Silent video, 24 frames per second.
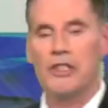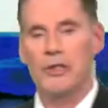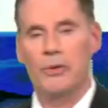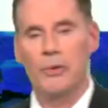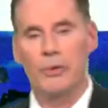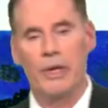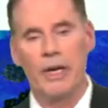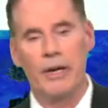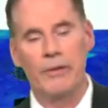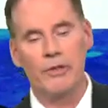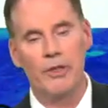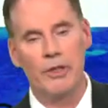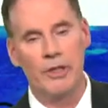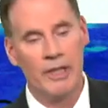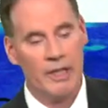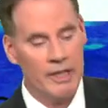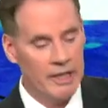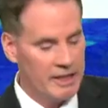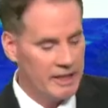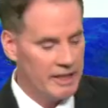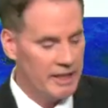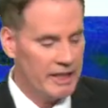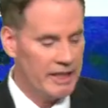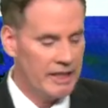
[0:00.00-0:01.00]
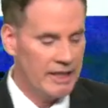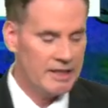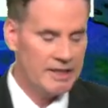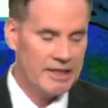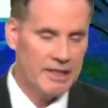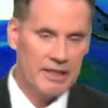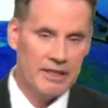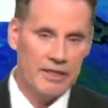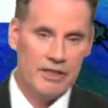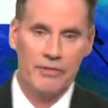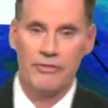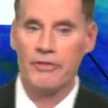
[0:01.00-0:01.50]
do whenever it
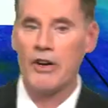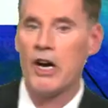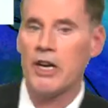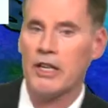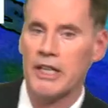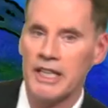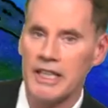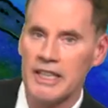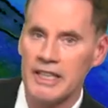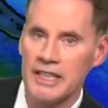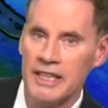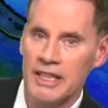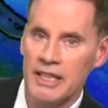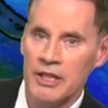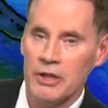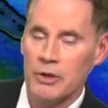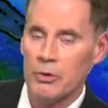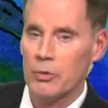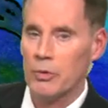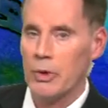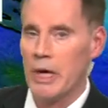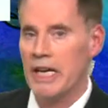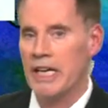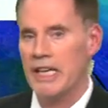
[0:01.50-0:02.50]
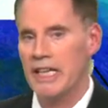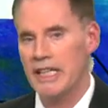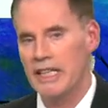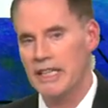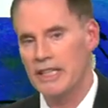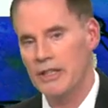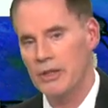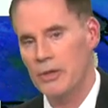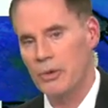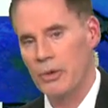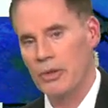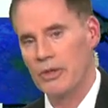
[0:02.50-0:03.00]
is foggy,
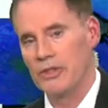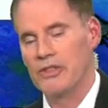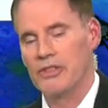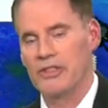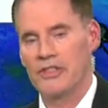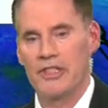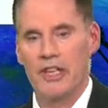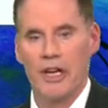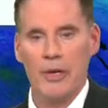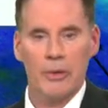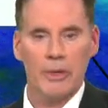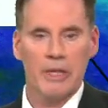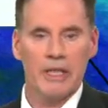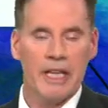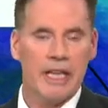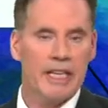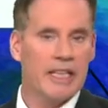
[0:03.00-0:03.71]
raining, or snowing.